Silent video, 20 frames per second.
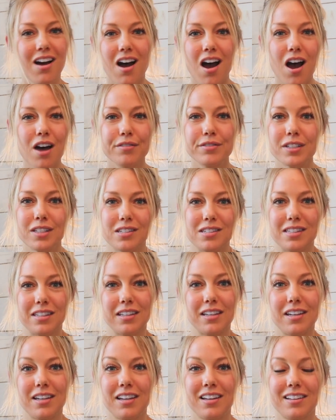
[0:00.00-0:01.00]

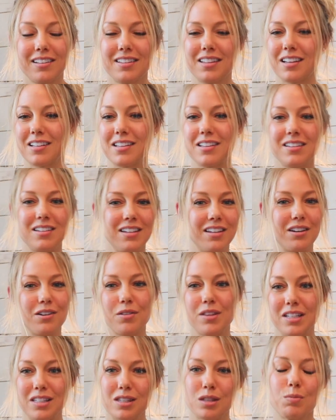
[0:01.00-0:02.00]
obviously,
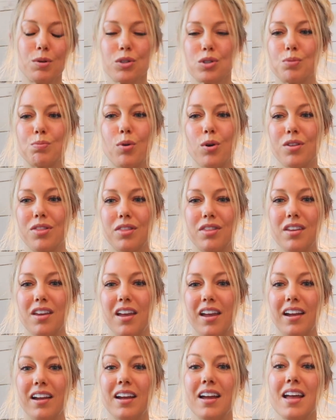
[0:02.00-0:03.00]
that's the most important
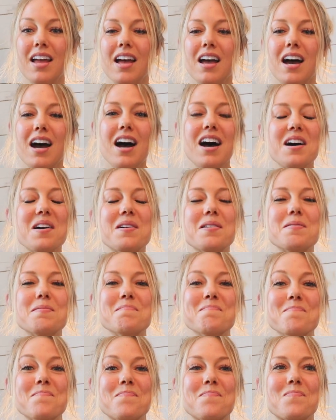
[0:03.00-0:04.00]
thing.
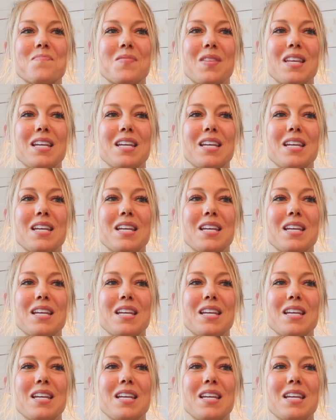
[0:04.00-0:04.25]
I